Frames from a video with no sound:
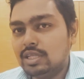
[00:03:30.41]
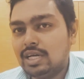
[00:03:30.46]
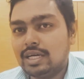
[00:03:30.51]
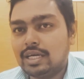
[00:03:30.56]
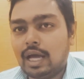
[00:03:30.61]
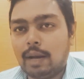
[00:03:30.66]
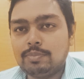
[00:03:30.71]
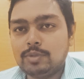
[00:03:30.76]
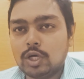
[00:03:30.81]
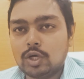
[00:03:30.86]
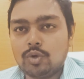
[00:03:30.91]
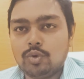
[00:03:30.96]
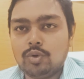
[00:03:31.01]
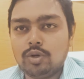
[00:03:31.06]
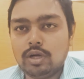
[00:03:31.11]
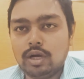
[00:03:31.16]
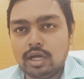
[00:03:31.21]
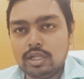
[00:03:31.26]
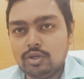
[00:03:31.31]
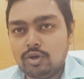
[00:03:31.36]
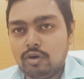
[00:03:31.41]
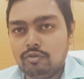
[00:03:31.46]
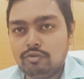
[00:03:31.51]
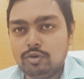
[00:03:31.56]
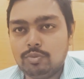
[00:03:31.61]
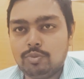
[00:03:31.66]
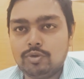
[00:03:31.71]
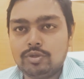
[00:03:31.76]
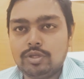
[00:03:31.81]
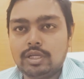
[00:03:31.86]
the captcha code and you have
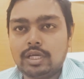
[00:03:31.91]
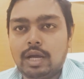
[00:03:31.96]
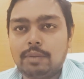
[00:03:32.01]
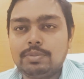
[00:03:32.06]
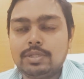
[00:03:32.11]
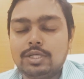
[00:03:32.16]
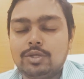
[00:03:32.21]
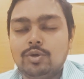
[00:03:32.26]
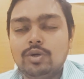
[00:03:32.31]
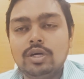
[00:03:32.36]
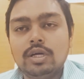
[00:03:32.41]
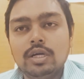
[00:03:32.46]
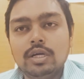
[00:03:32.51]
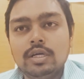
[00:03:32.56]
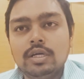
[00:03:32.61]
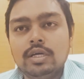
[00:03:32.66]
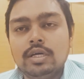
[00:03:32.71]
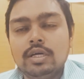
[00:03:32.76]
to put the captcha code.